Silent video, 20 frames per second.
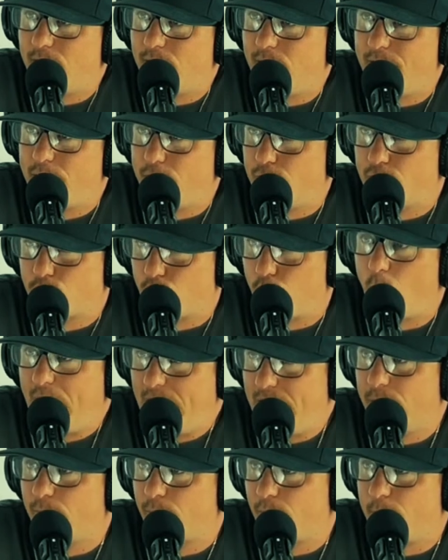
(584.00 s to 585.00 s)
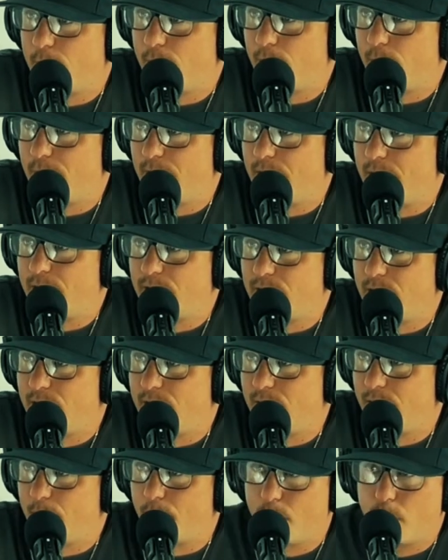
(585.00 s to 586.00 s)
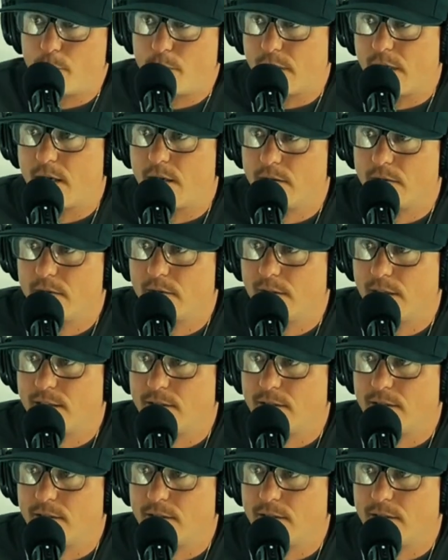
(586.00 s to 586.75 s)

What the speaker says: And then you're just waiting for you to be 18, and then boom, you got like...